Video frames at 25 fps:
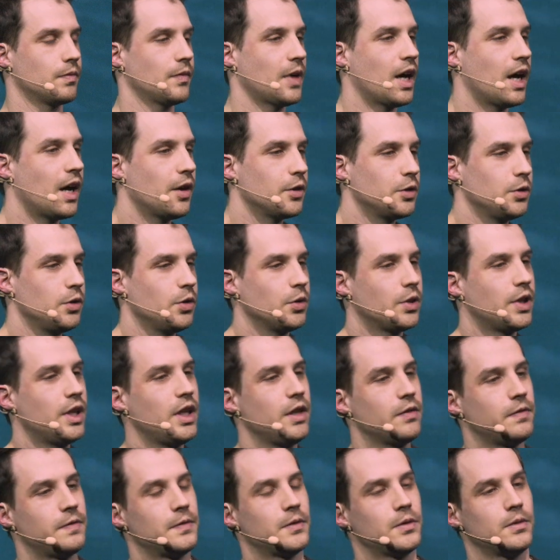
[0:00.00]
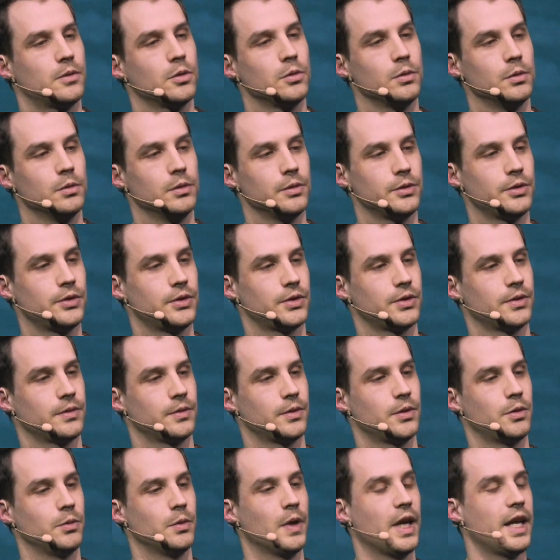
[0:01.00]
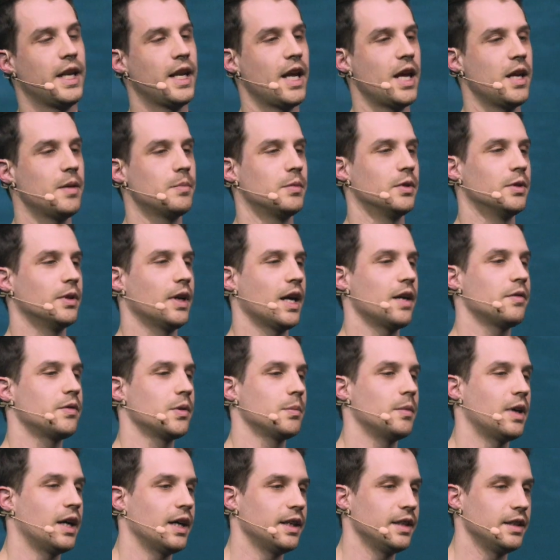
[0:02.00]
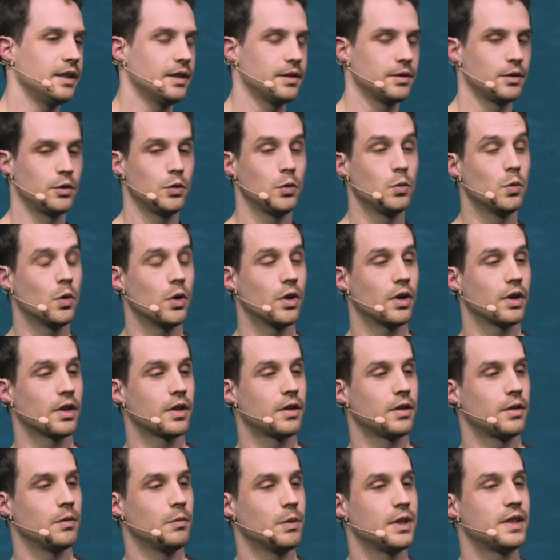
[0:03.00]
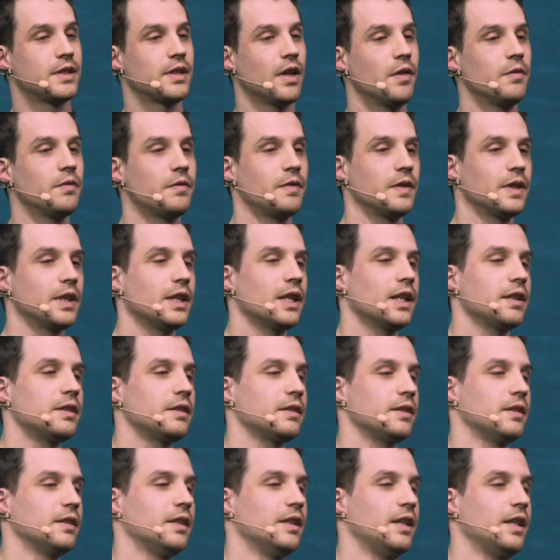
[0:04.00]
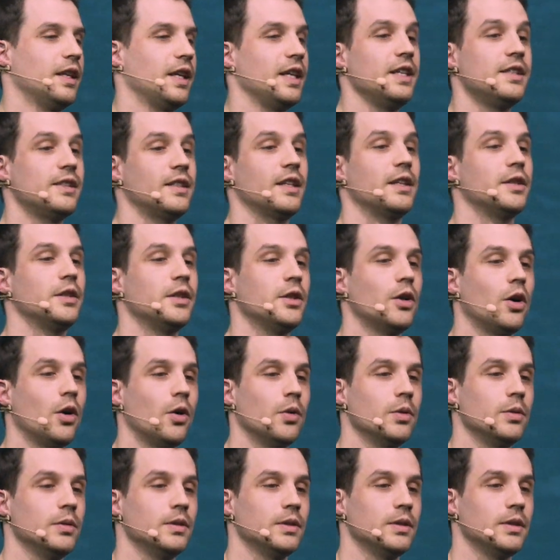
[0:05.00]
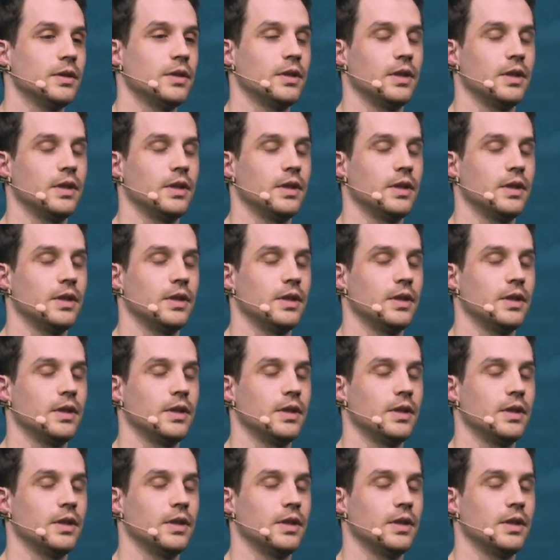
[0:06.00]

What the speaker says: How do you give tools to enable everybody to work with something that is unknown?